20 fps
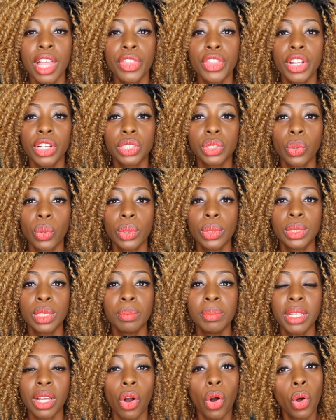There's going
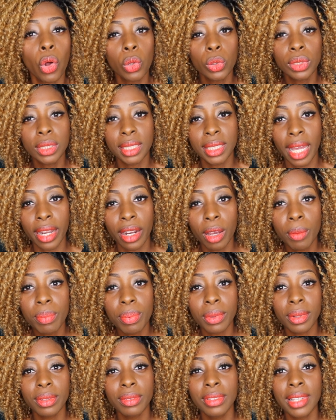to be a whole setup
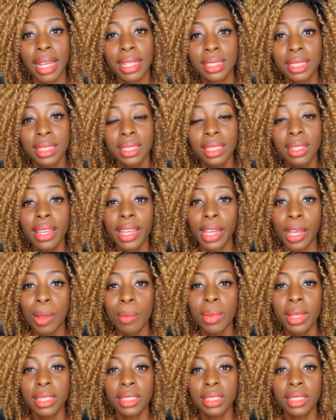next to him.